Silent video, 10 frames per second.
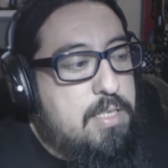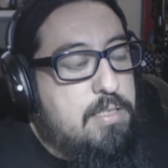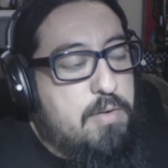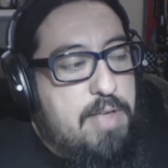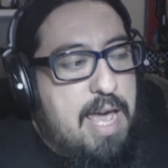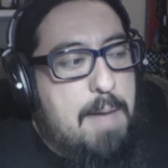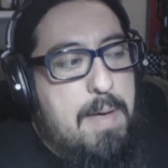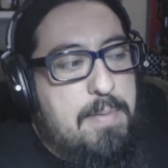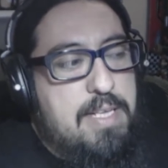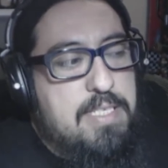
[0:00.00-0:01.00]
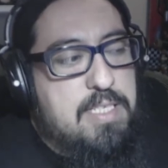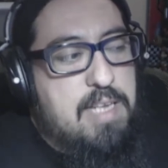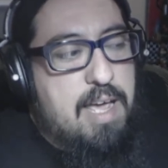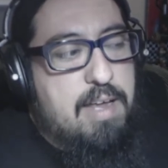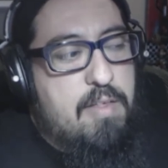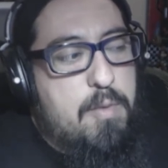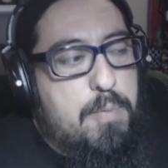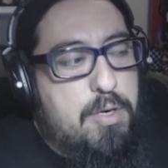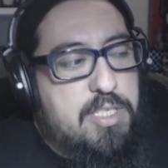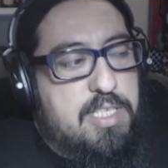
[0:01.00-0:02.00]
So yeah, maybe this is like another
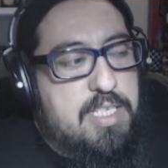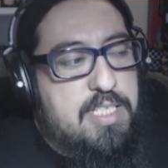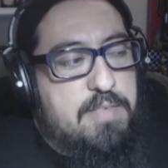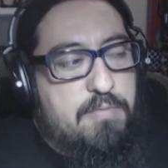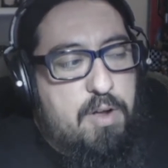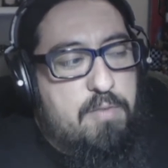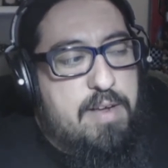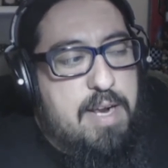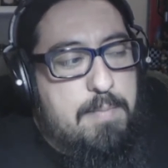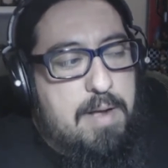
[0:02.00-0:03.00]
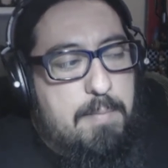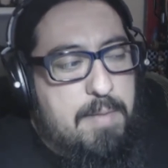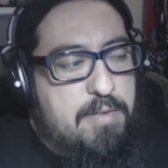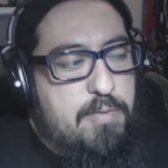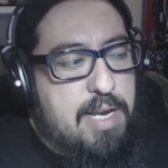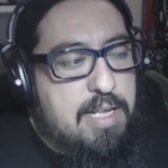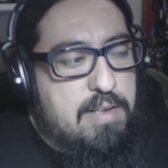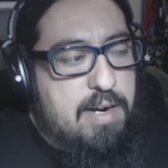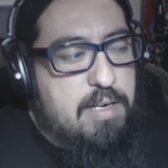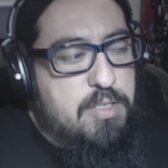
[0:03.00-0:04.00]
project that is involved in. I'm not really
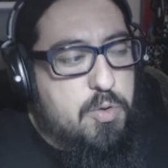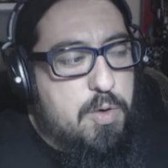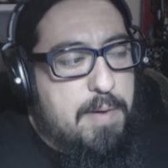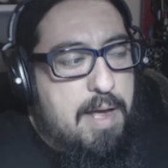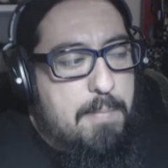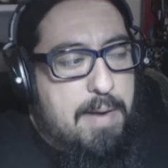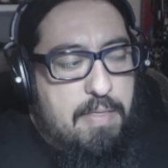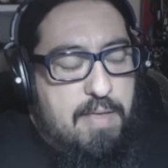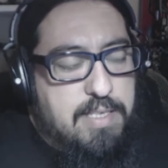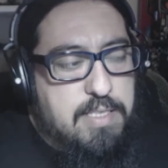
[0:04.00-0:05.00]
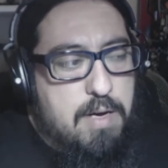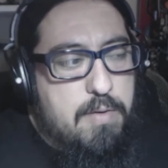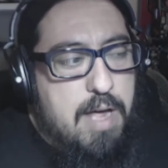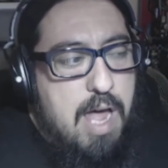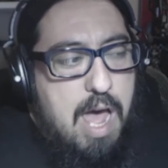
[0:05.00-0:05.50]
entirely sure, but I think so.